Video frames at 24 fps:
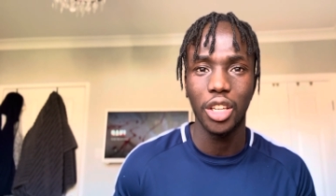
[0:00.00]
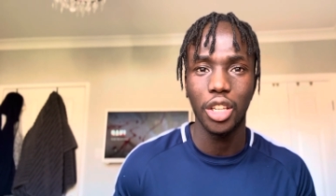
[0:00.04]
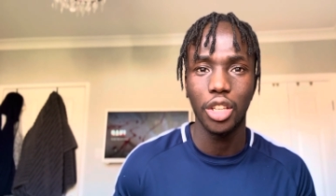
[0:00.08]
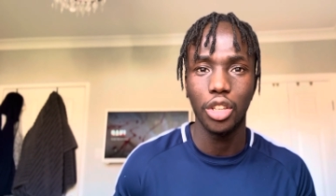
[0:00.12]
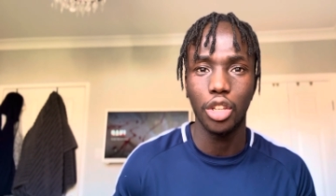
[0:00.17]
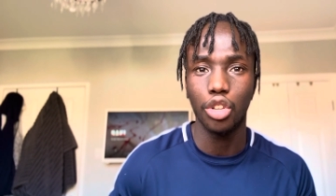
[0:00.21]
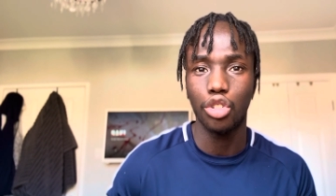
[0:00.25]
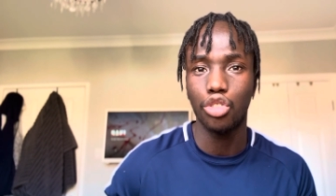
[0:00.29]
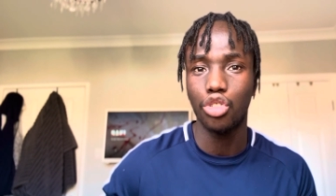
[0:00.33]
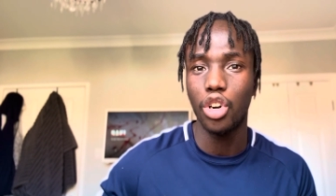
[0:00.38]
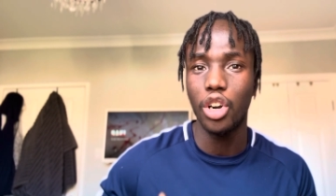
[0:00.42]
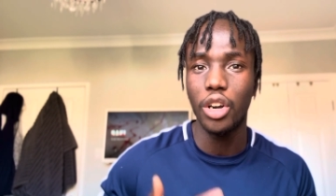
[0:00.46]

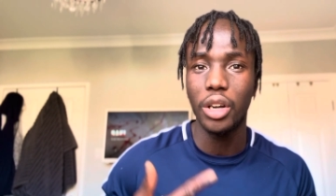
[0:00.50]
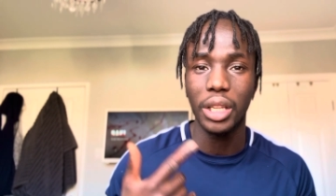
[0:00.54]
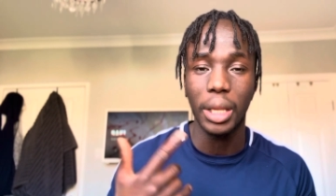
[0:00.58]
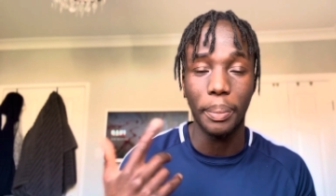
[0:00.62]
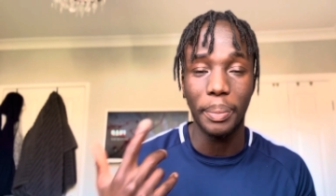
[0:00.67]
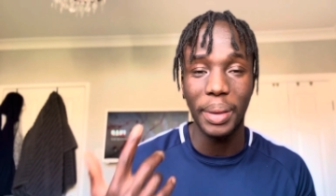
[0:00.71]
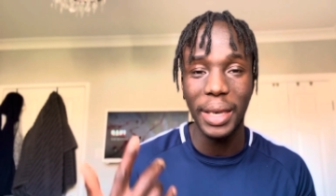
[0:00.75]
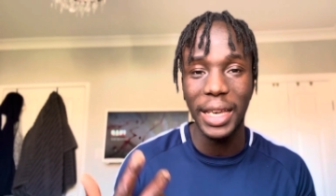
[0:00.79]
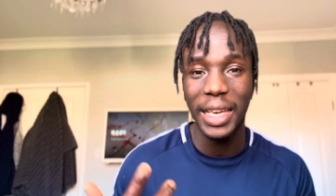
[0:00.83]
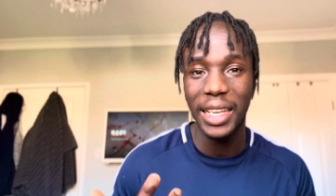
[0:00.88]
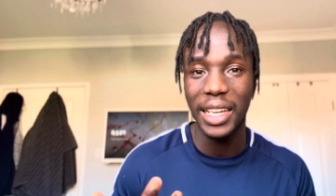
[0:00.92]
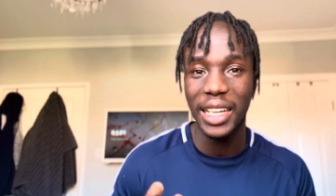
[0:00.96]
The
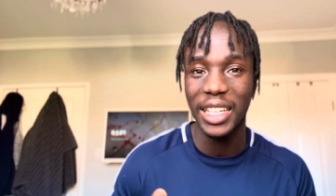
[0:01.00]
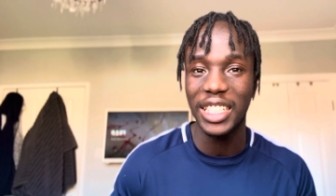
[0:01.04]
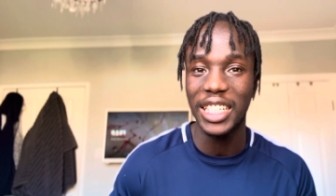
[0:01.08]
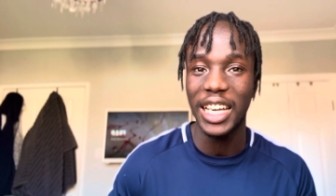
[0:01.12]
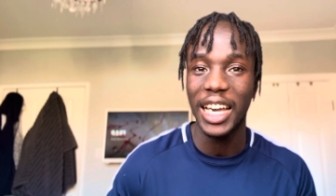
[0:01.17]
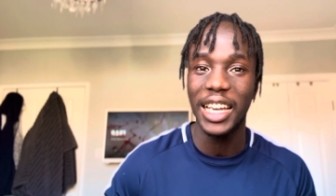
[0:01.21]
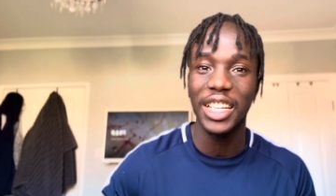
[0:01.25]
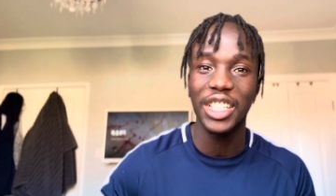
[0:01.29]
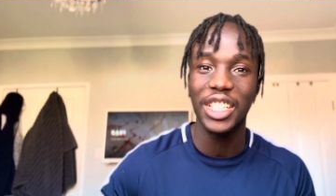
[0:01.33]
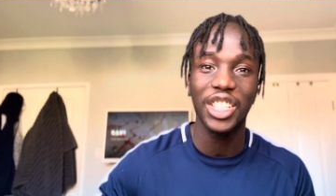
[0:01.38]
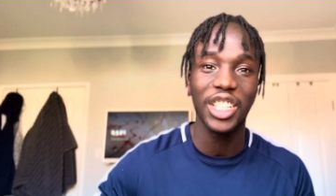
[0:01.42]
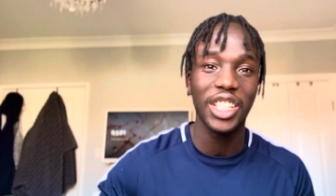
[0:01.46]
bigger the
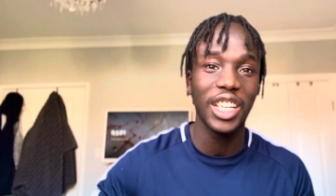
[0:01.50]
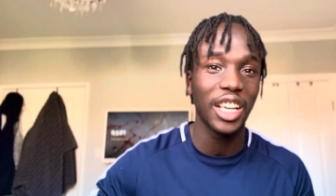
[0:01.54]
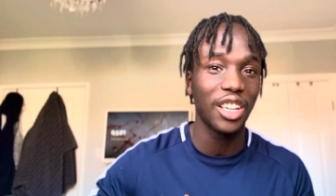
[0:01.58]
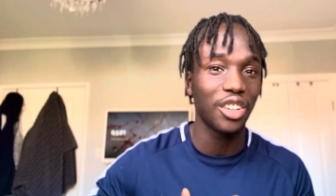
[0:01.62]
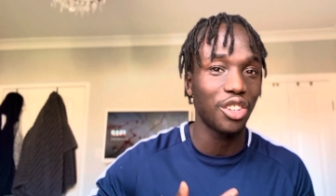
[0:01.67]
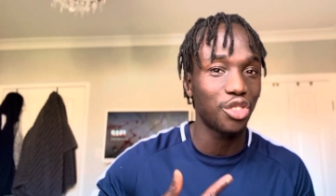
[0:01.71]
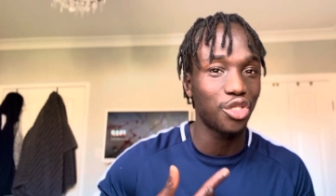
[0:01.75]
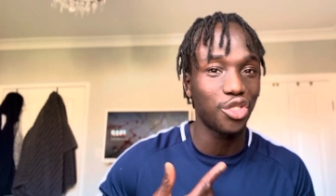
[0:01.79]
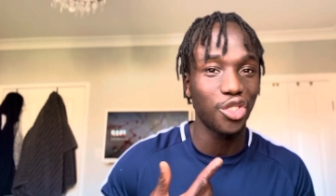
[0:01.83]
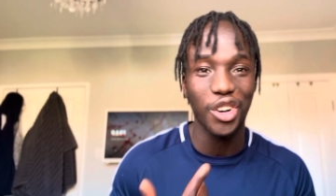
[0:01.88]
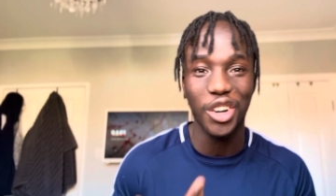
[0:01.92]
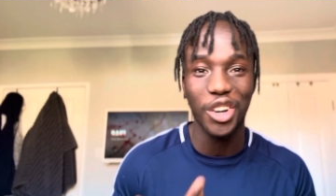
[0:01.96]
challenge in that, the
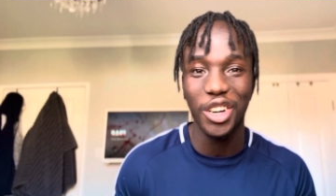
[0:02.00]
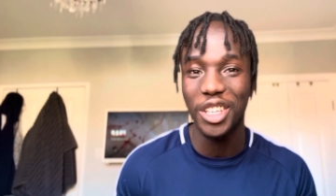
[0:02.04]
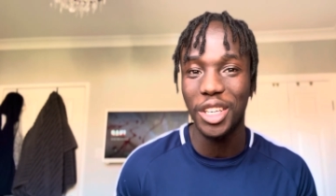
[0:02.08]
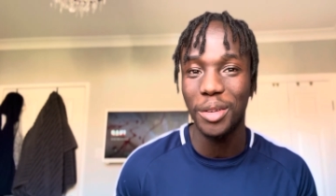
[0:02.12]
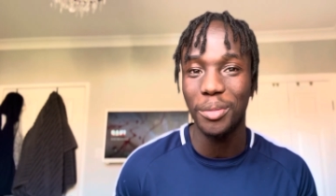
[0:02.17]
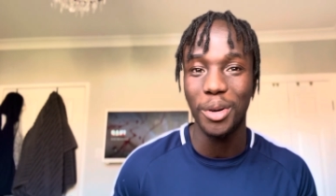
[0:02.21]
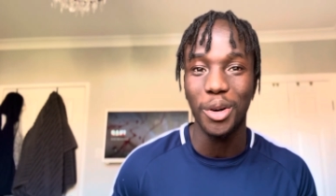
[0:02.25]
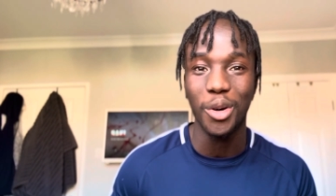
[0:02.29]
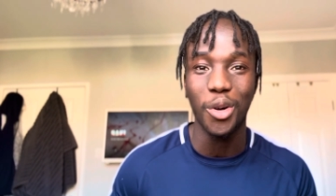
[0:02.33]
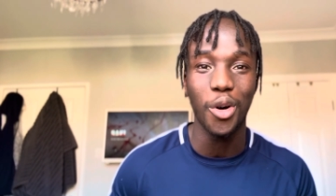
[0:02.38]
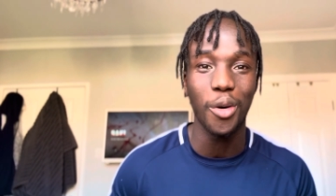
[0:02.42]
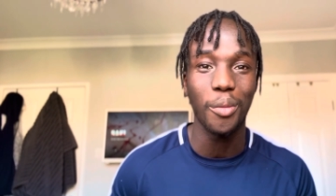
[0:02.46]
stronger you
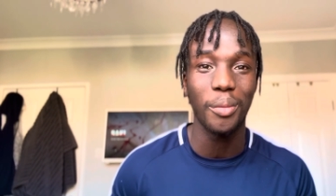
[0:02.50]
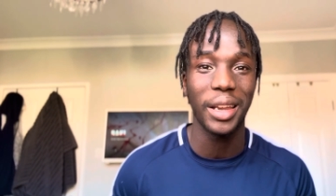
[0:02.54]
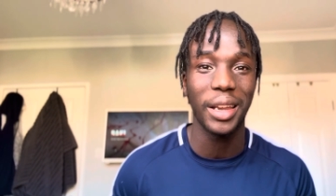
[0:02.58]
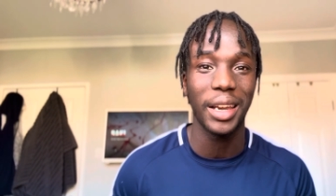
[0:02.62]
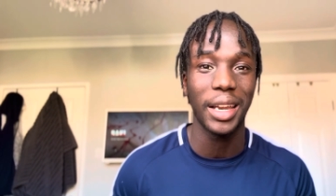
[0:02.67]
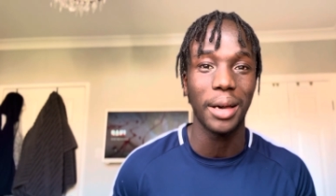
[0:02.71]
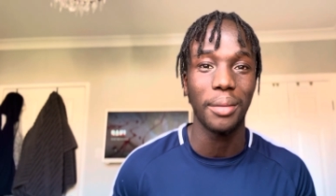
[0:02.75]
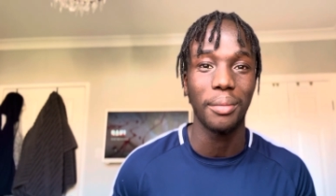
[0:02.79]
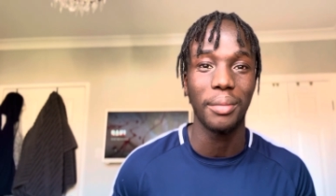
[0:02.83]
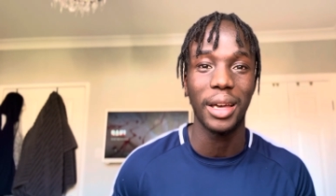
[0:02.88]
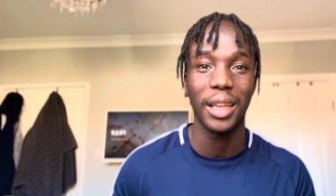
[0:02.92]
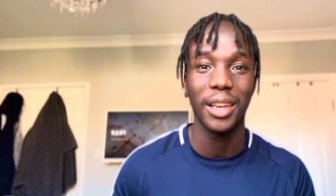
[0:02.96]
become in
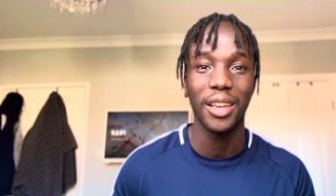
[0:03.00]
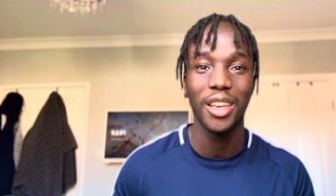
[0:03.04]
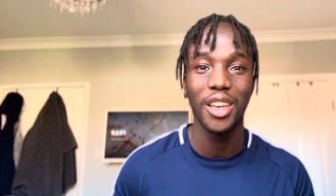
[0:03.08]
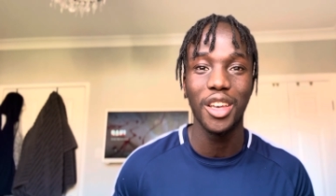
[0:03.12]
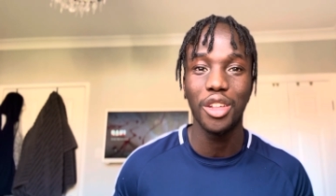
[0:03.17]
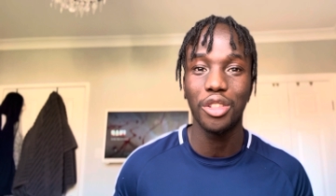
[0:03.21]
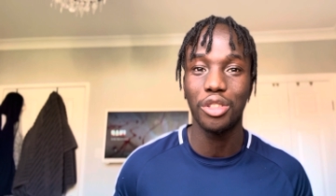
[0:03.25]
that, man.